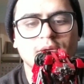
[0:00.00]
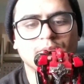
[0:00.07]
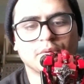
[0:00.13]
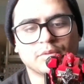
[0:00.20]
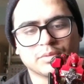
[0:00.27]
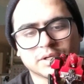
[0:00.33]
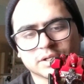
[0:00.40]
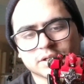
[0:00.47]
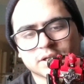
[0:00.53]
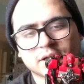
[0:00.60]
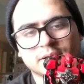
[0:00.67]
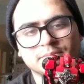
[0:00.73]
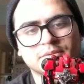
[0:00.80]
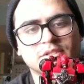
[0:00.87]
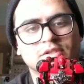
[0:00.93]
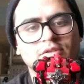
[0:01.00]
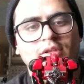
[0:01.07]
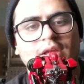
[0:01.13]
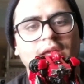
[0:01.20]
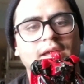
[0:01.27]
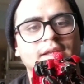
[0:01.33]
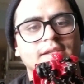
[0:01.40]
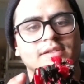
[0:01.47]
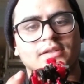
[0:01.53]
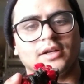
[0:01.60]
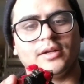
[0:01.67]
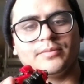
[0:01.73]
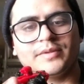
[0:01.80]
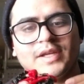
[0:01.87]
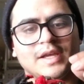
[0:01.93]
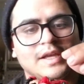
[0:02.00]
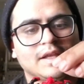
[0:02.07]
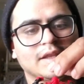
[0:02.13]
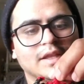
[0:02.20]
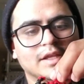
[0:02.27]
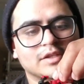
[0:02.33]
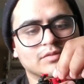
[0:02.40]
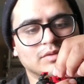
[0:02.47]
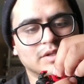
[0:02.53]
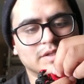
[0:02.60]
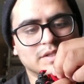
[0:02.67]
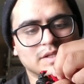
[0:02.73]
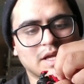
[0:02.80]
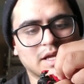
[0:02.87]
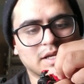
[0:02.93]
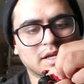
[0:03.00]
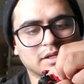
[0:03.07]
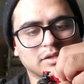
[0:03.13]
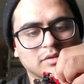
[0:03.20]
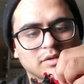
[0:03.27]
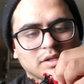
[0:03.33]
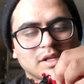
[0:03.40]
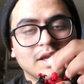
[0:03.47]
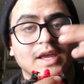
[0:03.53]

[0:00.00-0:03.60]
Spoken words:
but when it comes to the head sculpt, That's where it's not accurate.